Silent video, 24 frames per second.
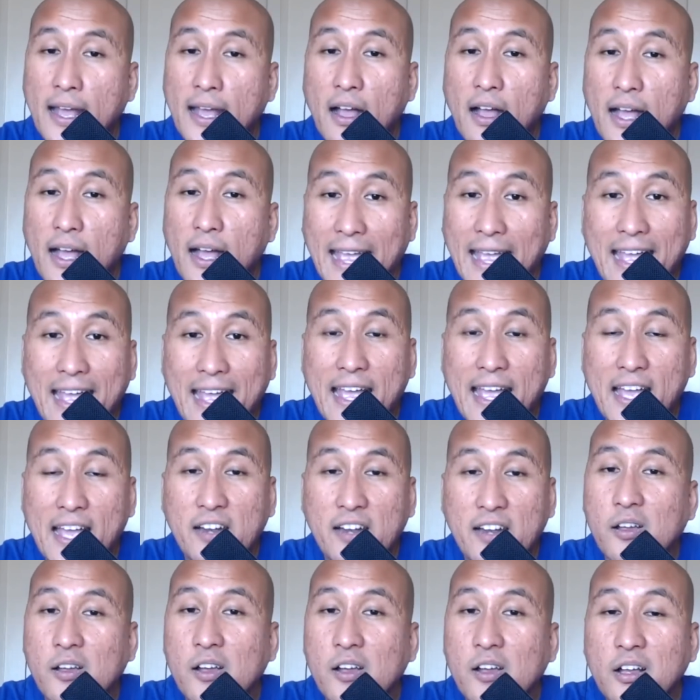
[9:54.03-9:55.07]

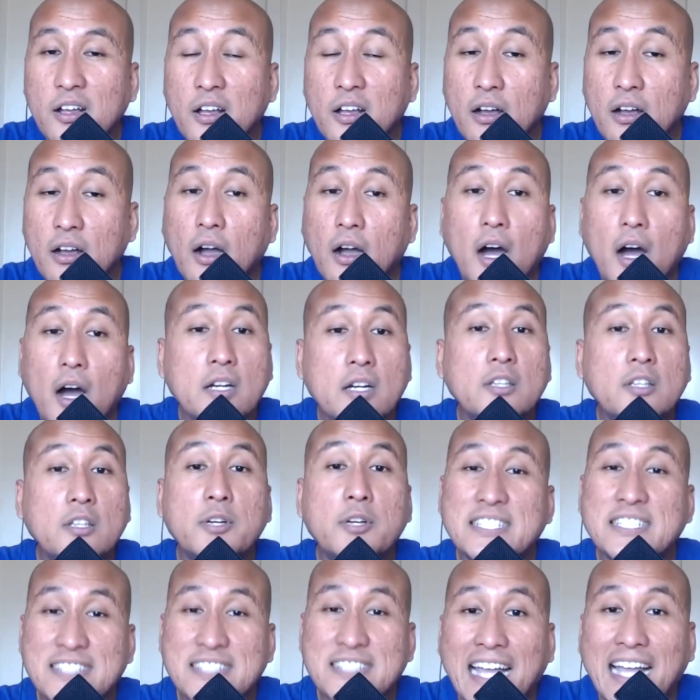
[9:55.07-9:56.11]
And are you
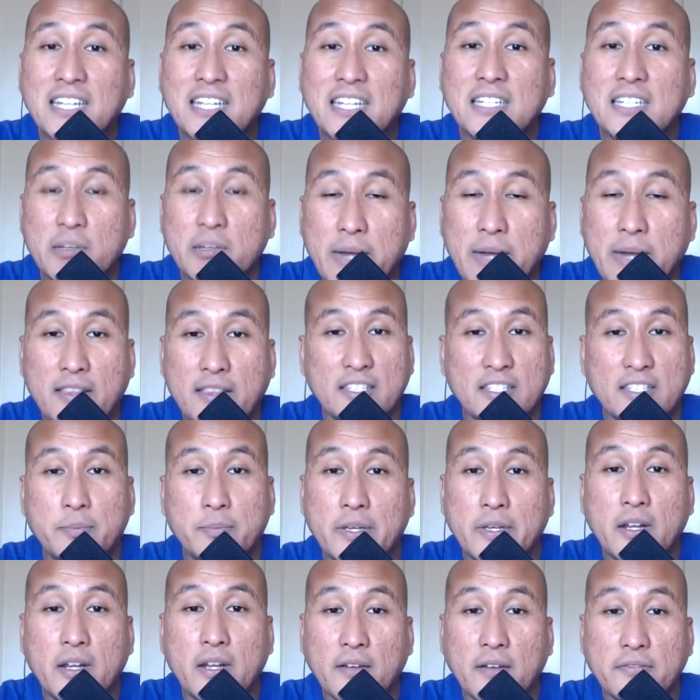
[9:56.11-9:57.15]
excited about this
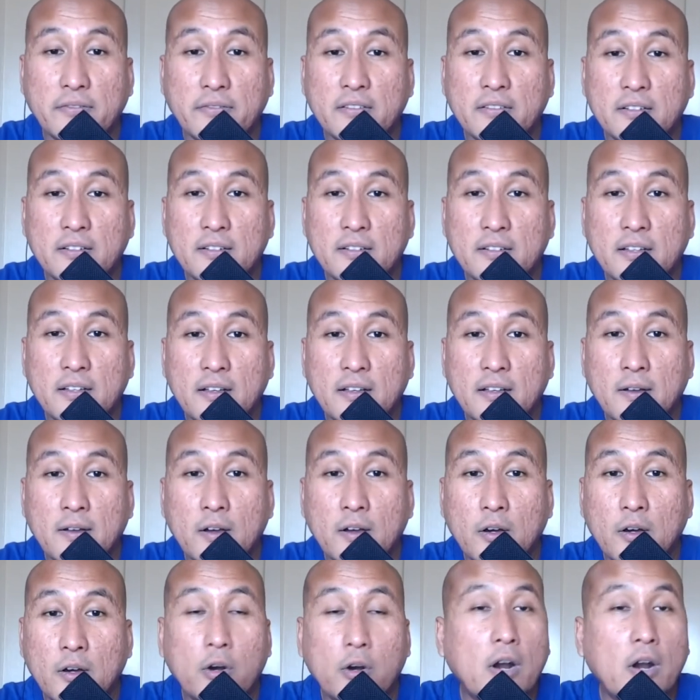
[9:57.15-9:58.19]
spinoff?
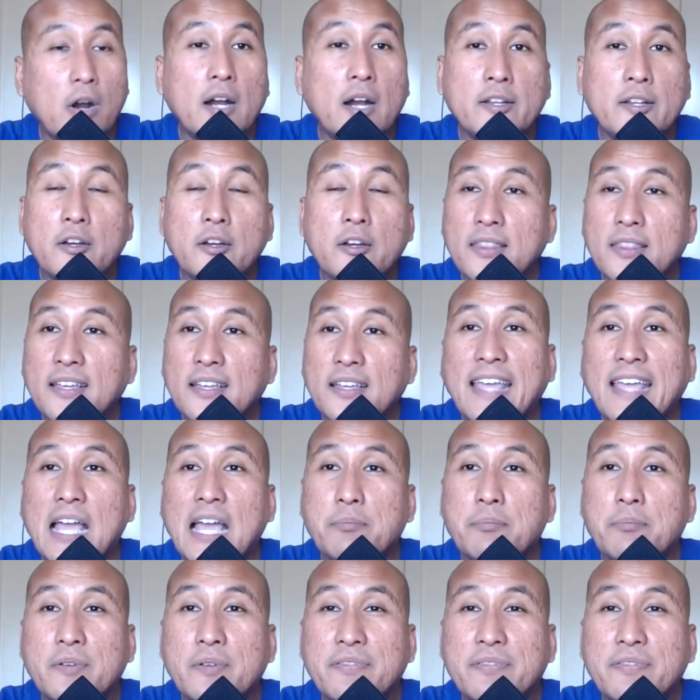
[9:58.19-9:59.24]
Or are you on the camp
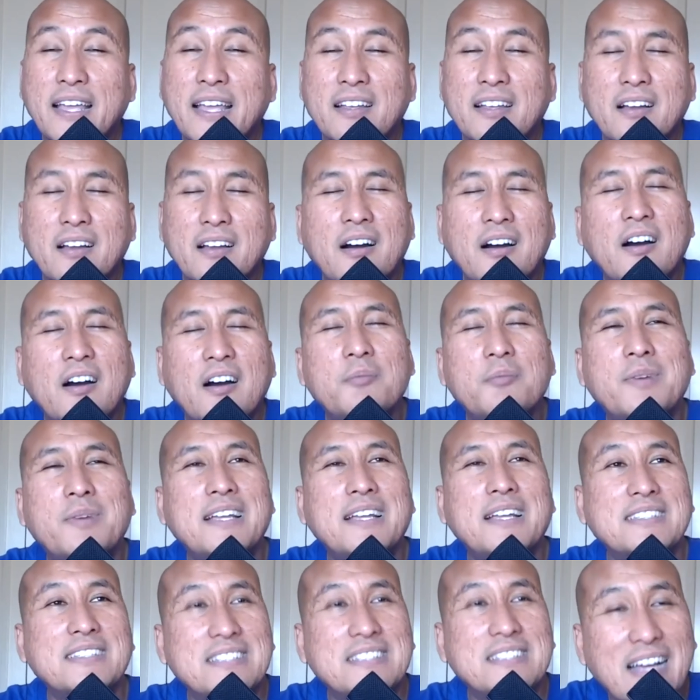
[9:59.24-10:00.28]
of like, oh my
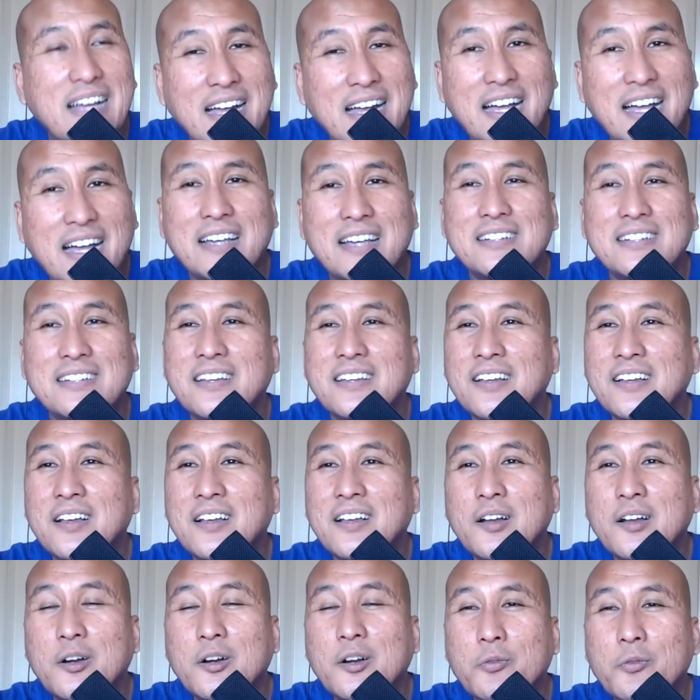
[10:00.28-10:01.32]
God,
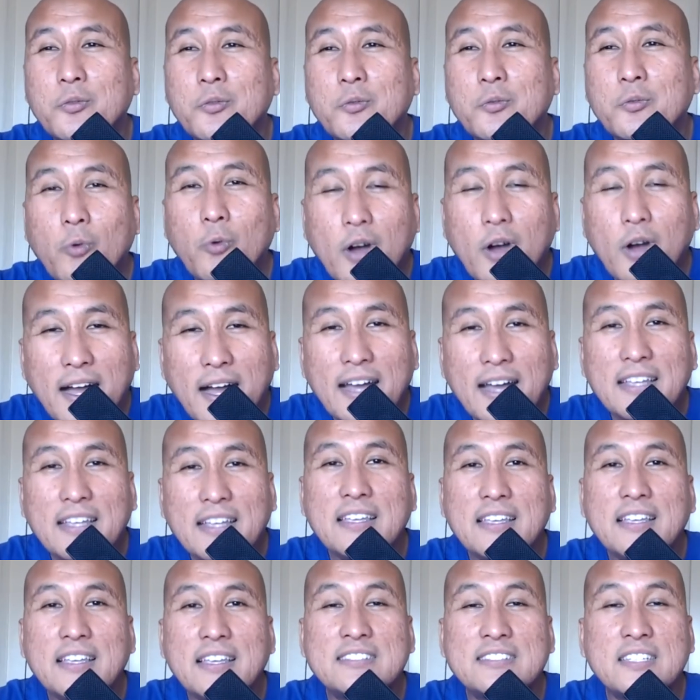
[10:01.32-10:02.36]
why
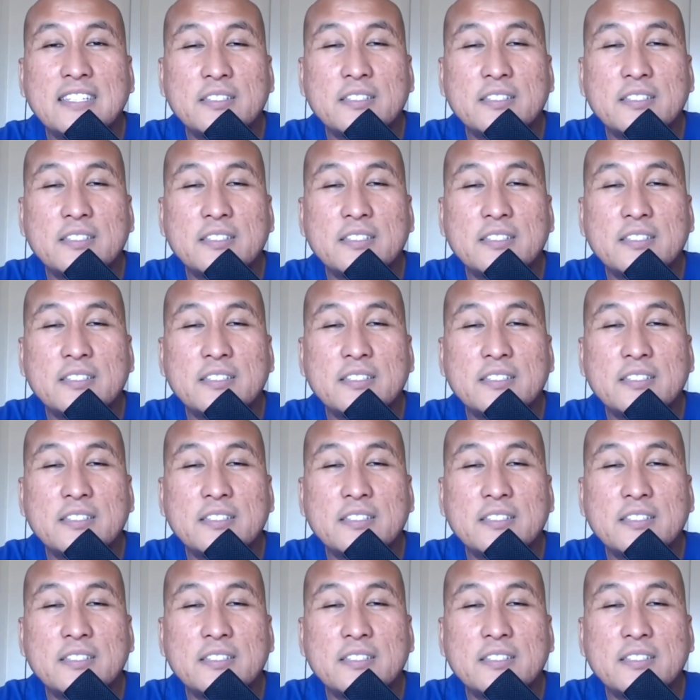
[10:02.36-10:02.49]
is this